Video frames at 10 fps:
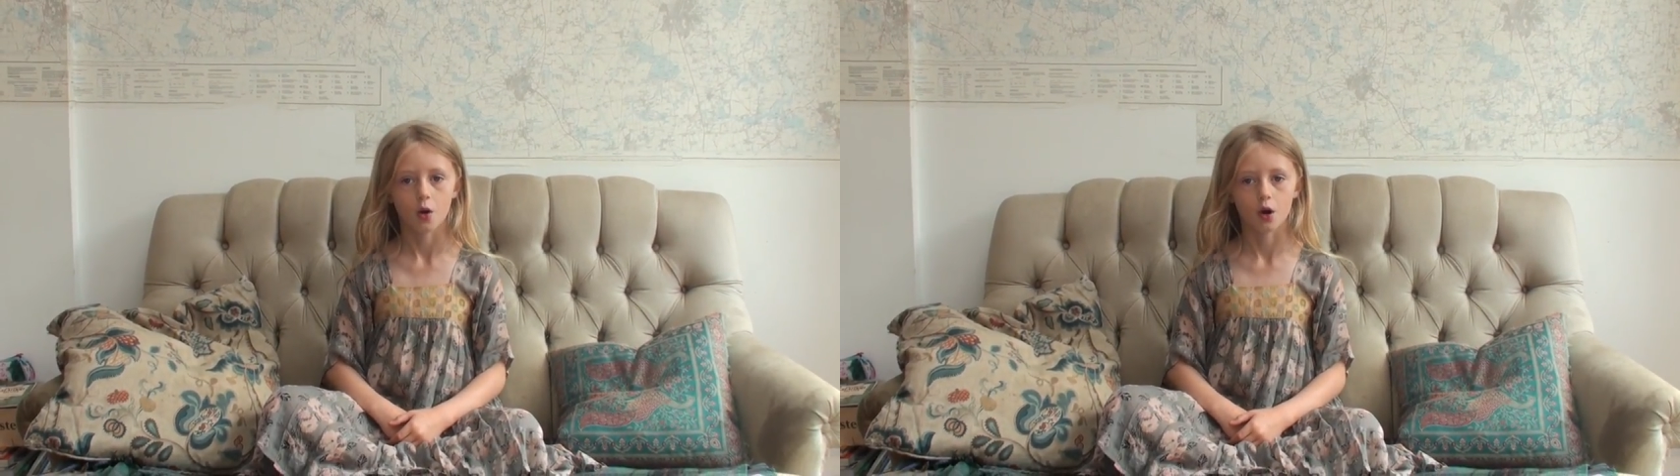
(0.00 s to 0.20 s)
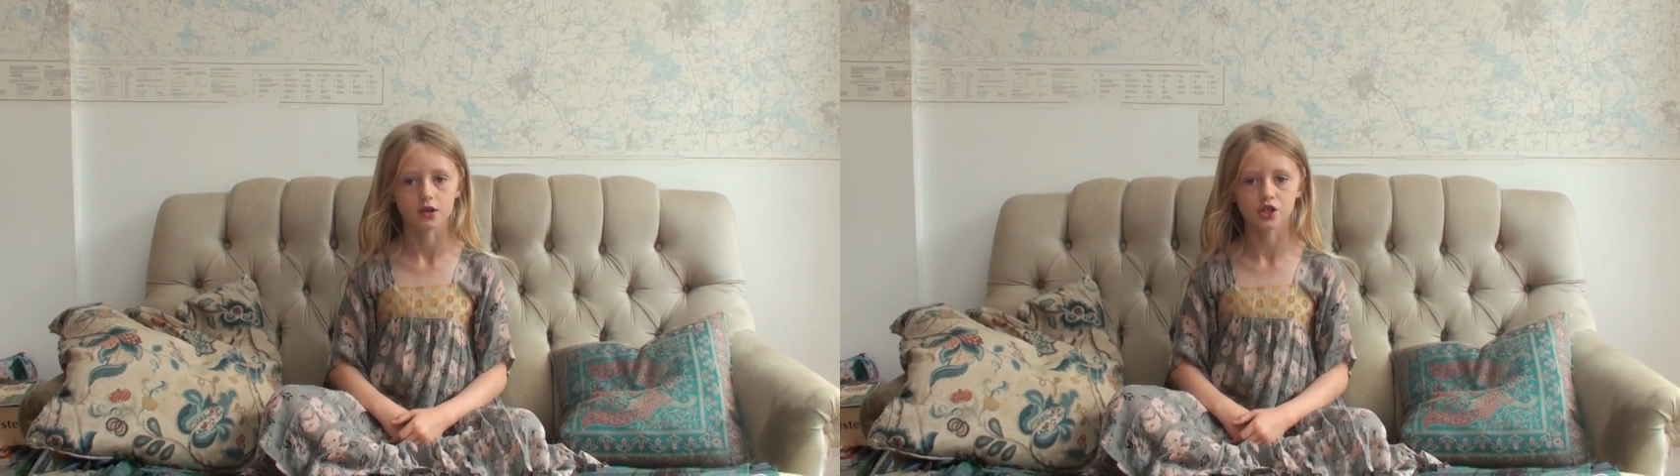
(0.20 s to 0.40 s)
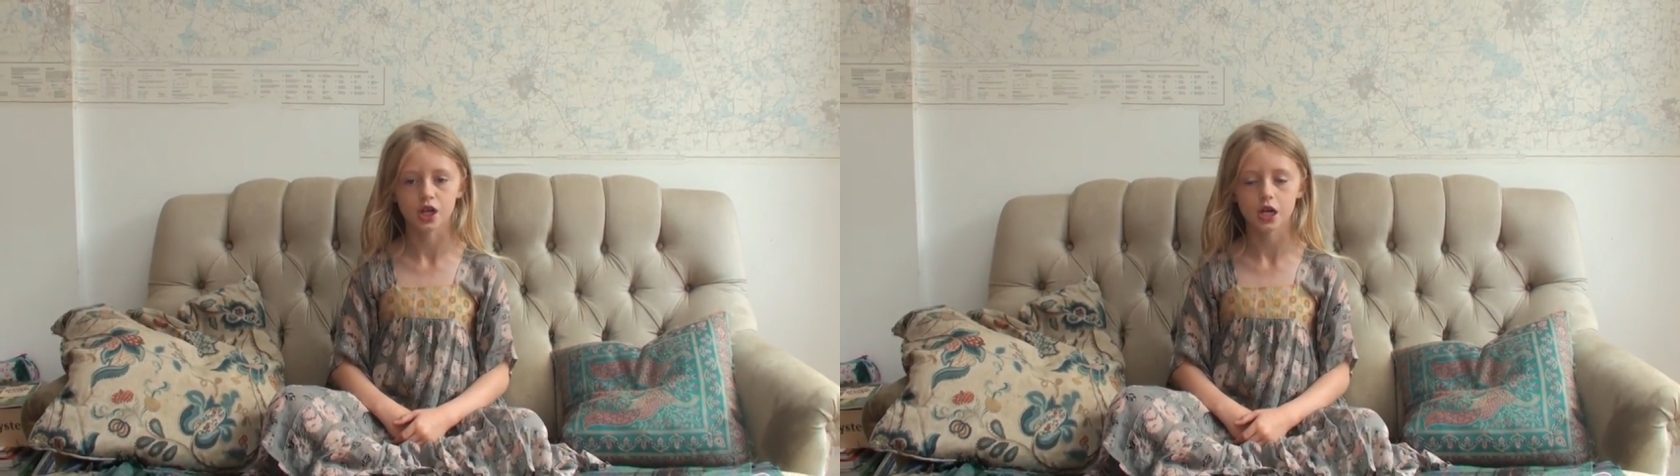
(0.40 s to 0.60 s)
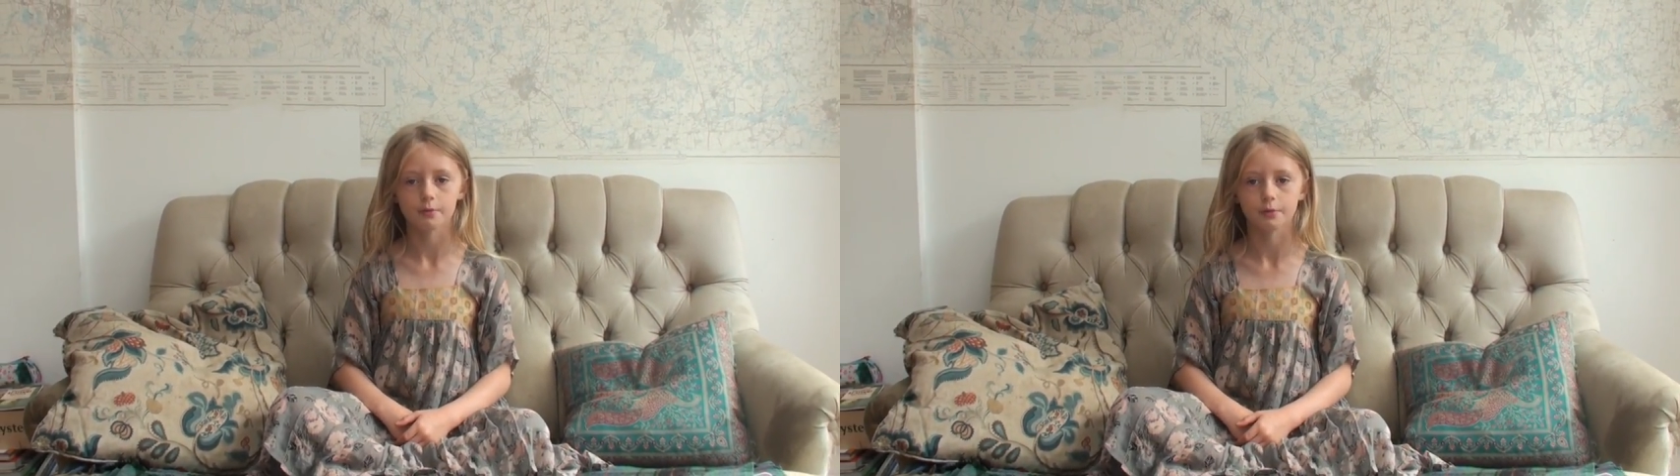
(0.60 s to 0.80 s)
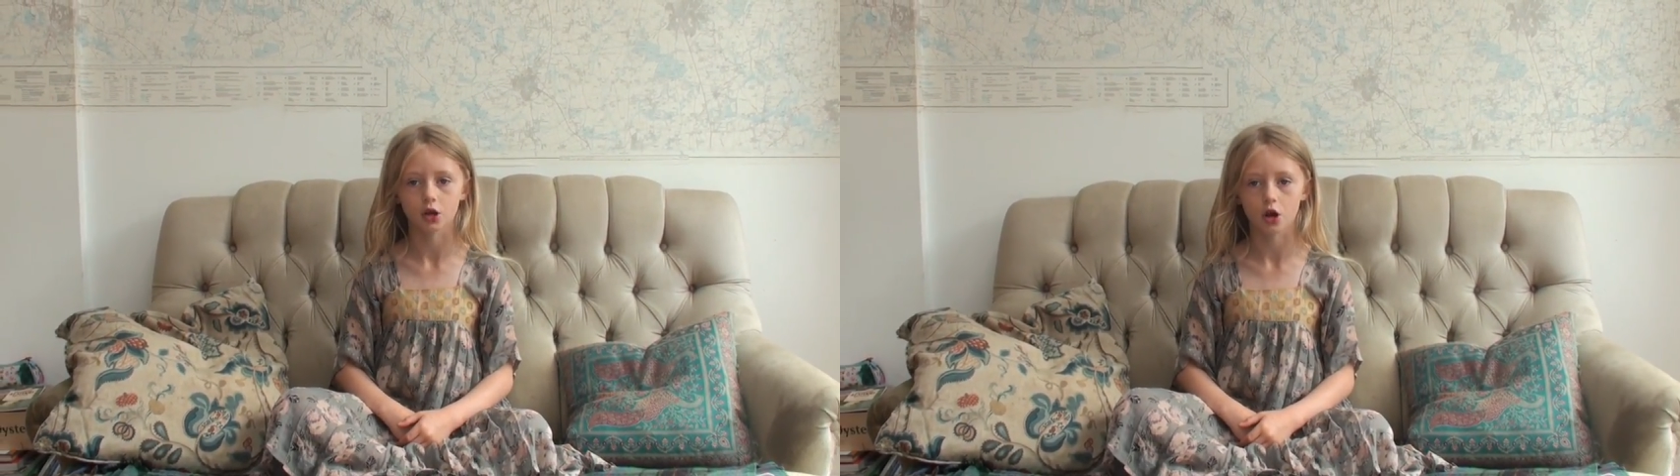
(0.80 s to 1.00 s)
while the
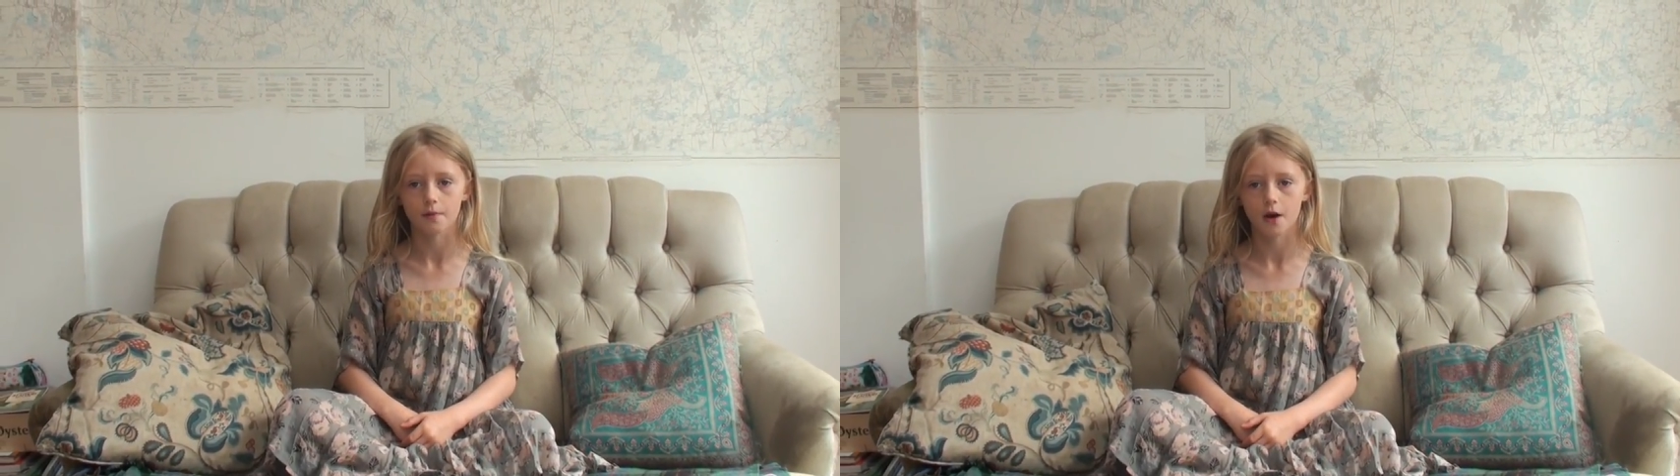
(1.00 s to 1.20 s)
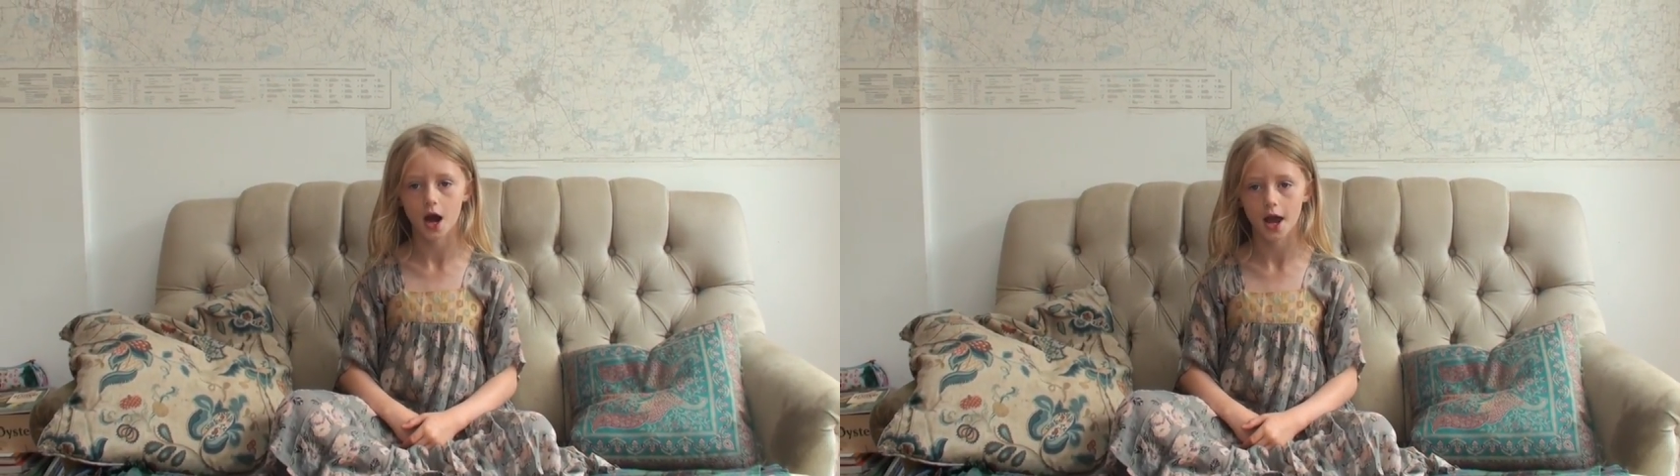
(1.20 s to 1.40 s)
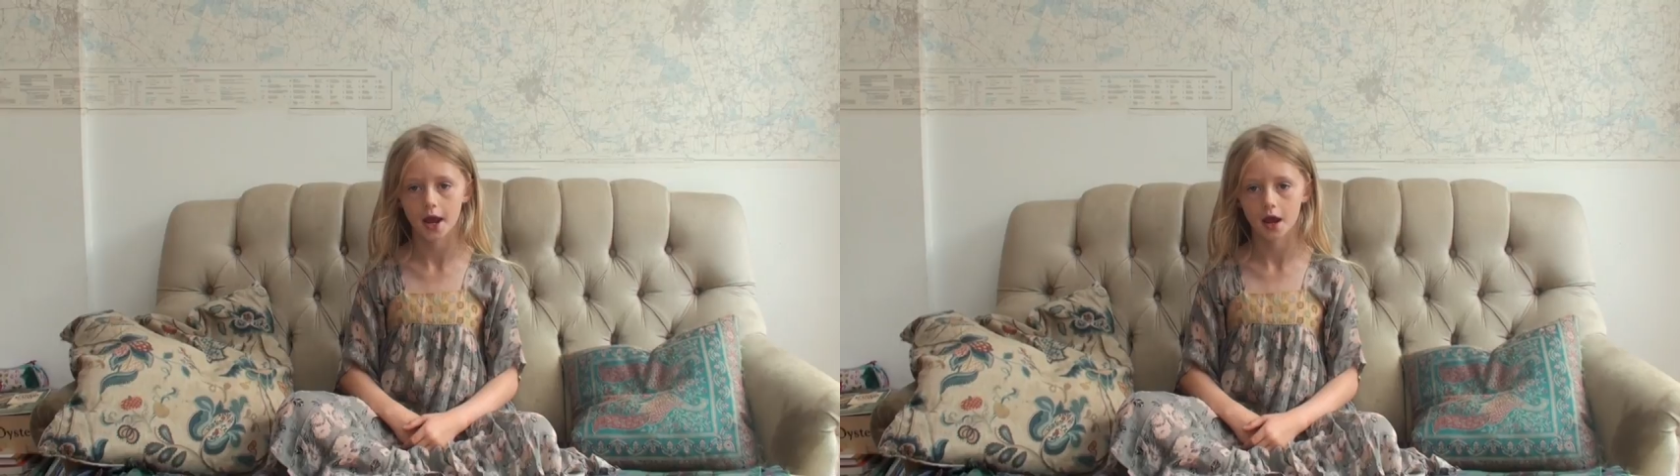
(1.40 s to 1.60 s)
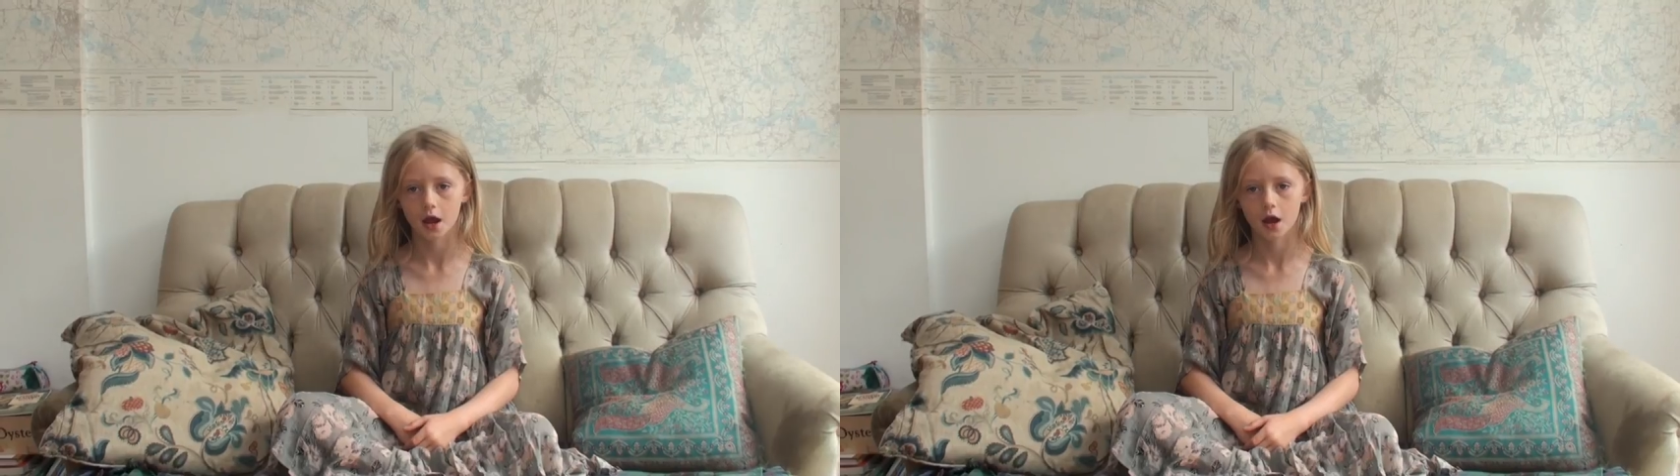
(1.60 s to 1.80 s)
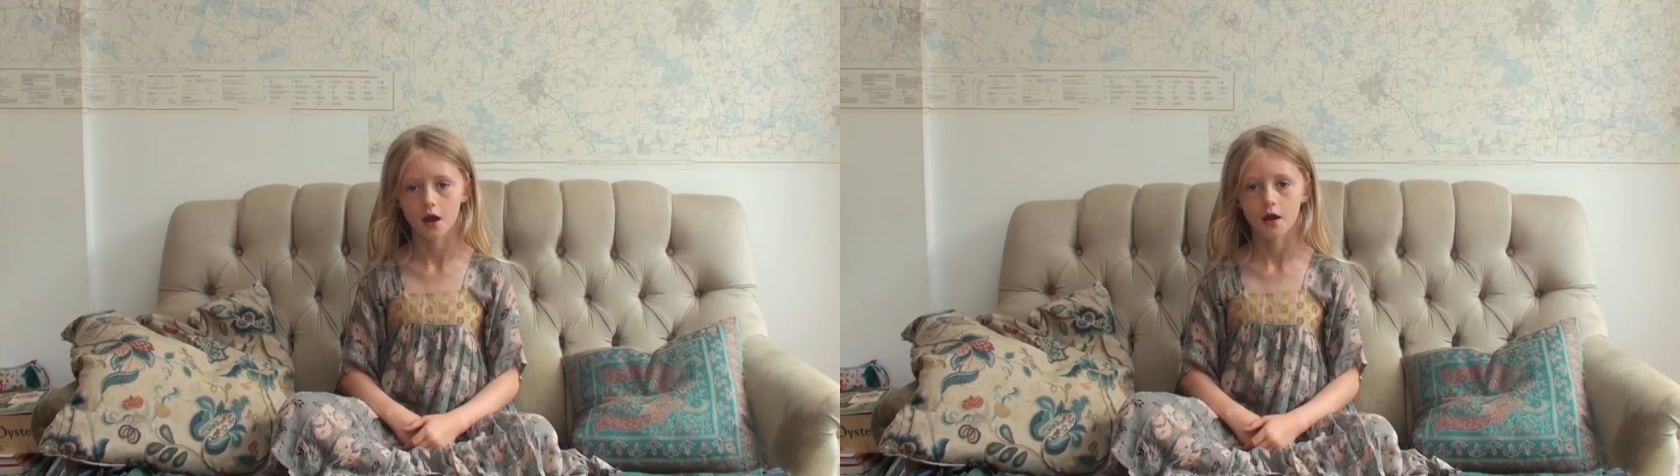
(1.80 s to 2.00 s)
gentlemen go
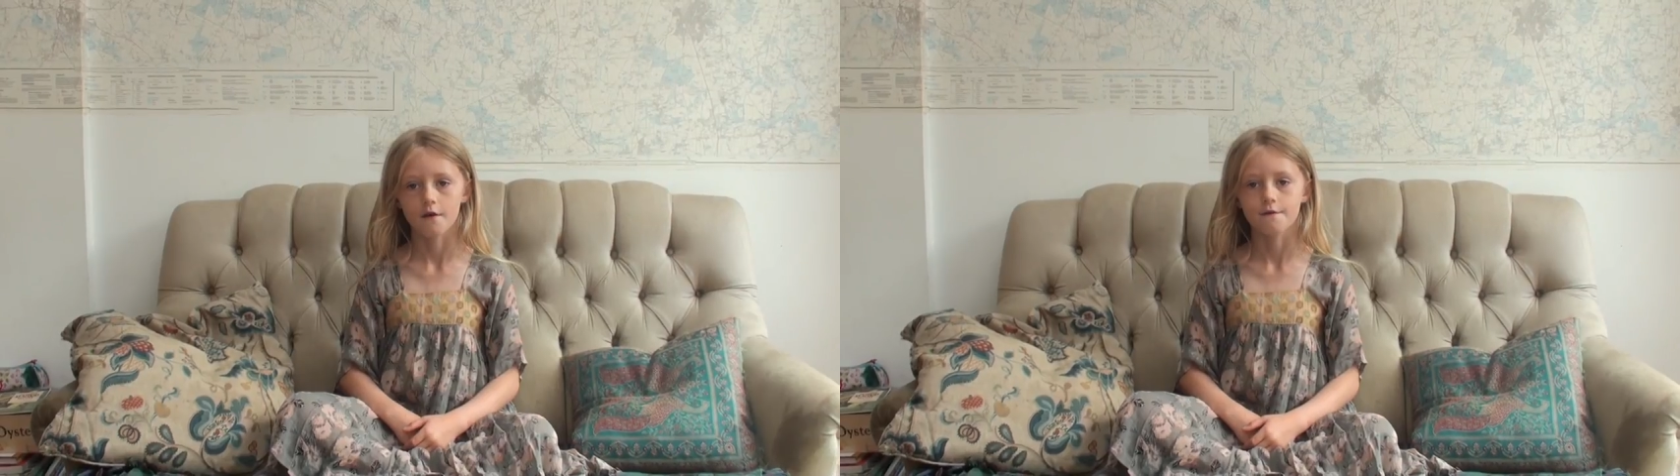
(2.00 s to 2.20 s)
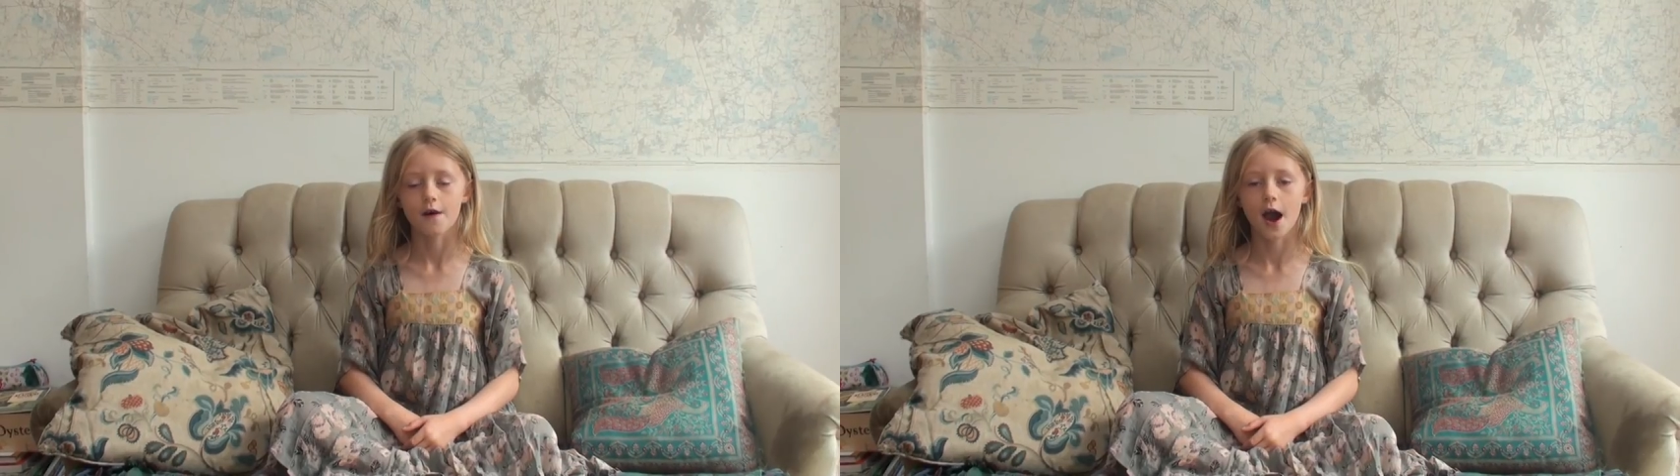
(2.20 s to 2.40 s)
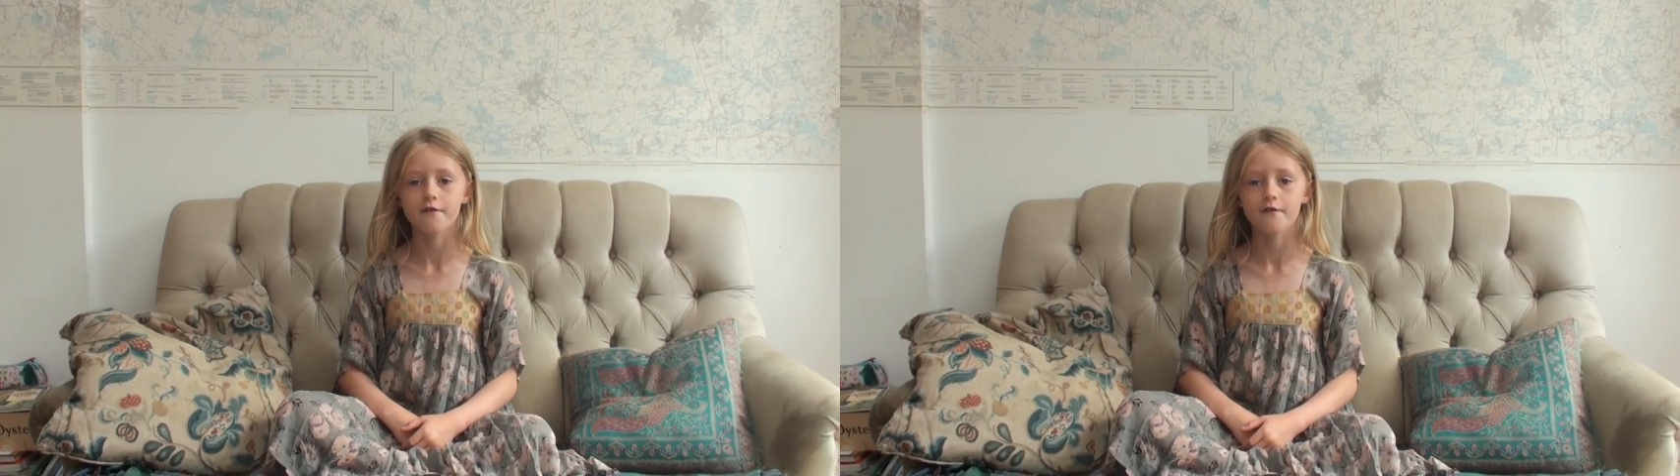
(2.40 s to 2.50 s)
by.